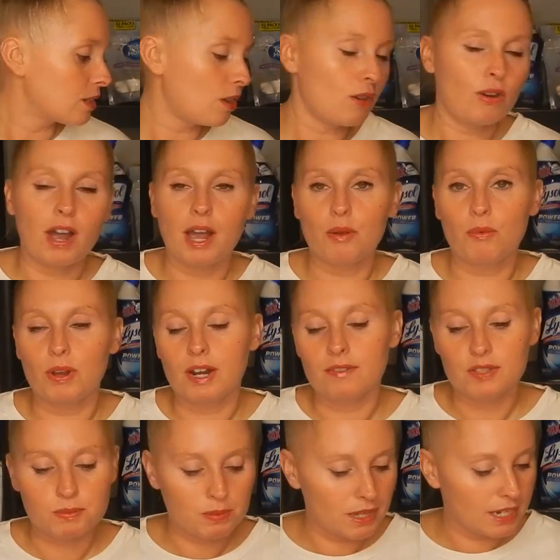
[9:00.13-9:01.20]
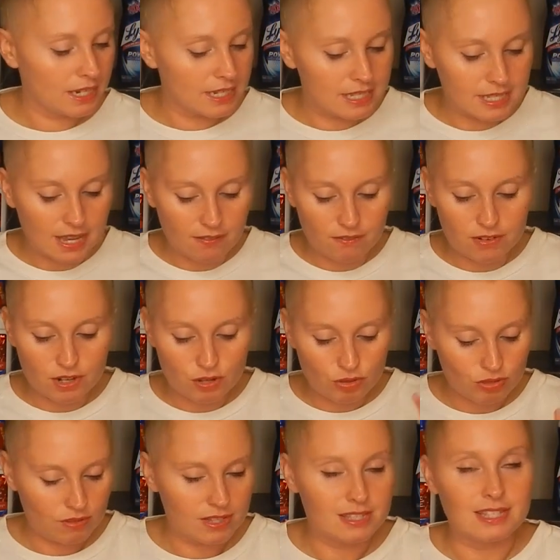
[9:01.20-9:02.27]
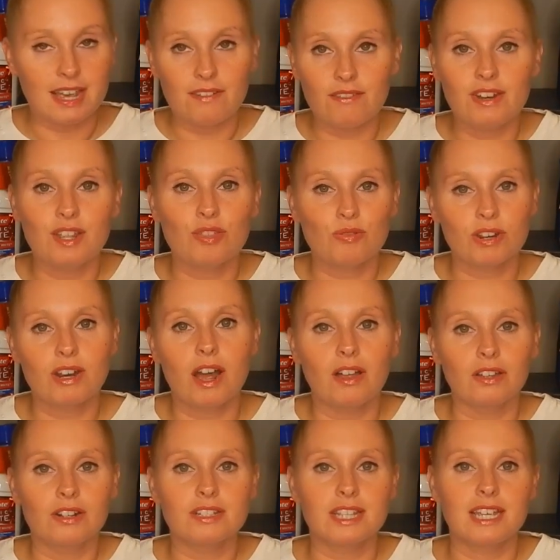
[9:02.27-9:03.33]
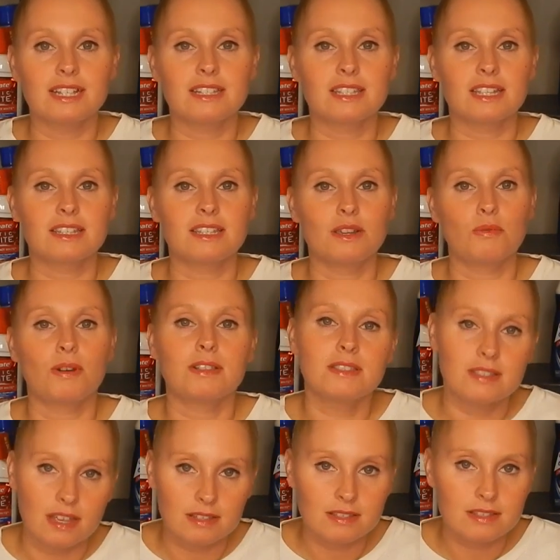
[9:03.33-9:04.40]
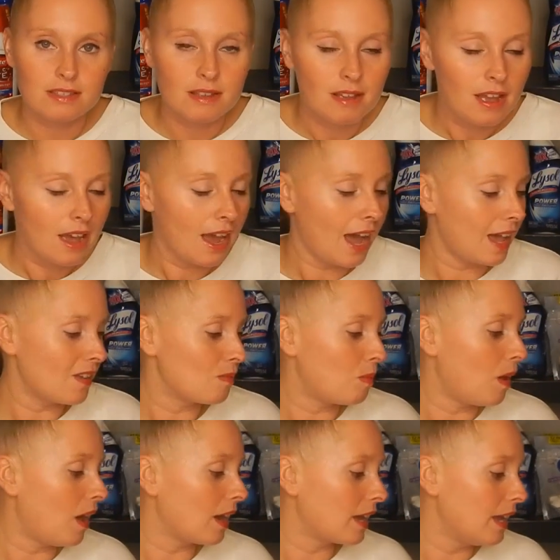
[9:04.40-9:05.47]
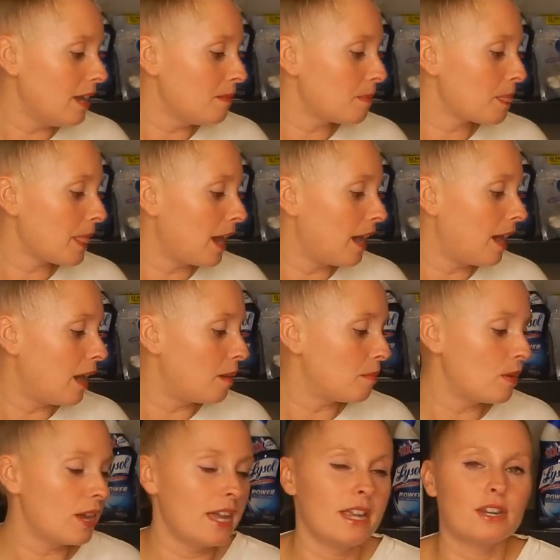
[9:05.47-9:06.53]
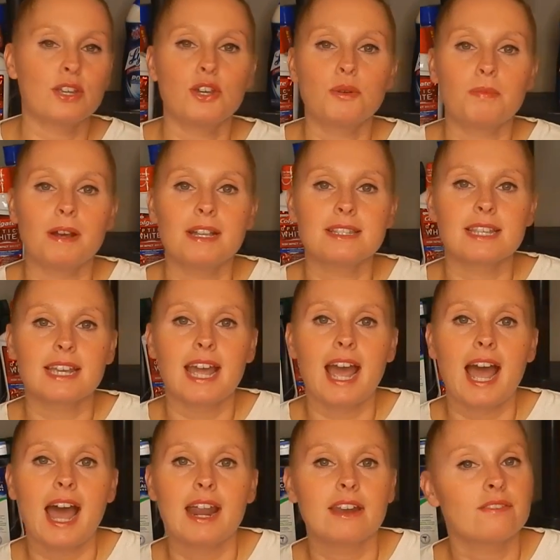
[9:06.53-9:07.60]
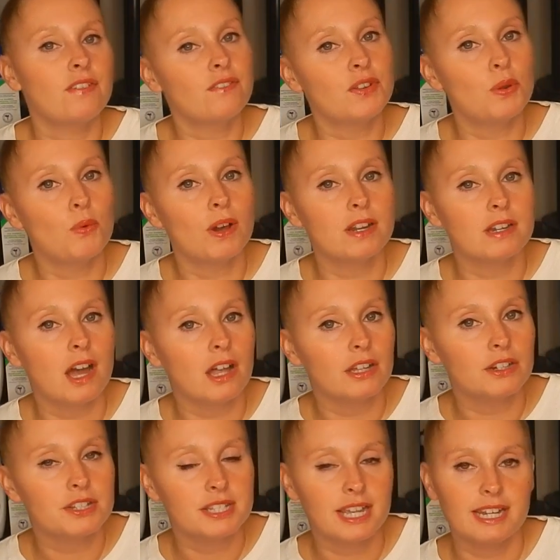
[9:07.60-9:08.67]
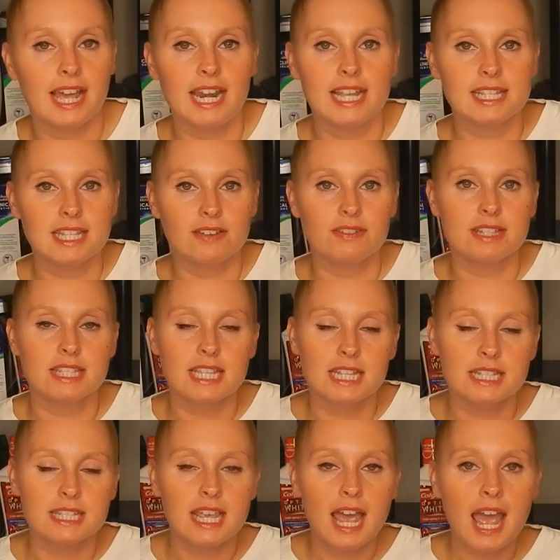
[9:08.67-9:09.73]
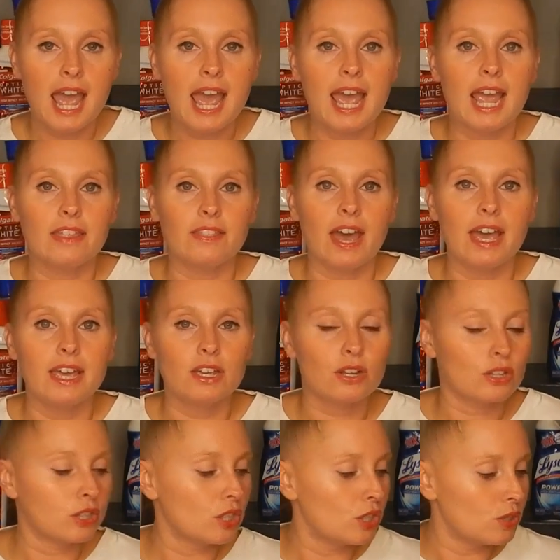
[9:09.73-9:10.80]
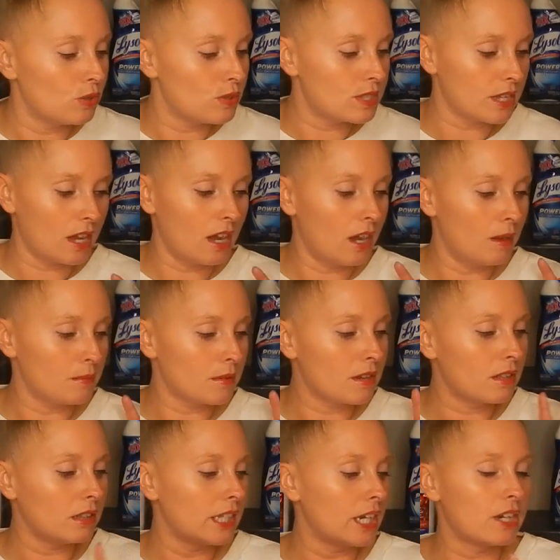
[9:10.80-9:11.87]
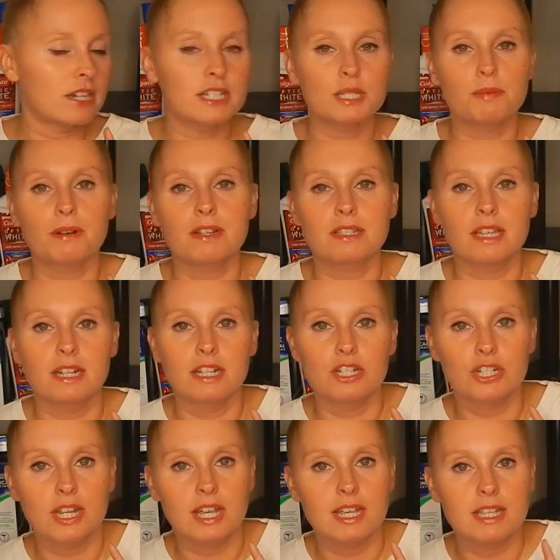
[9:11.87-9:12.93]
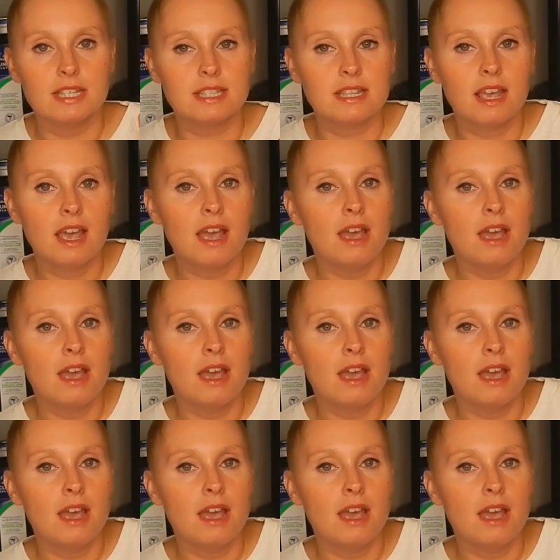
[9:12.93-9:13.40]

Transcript: so I would have spent $73.61 out of pocket. In coupons, I had $51.87, and that includes clearance percentages,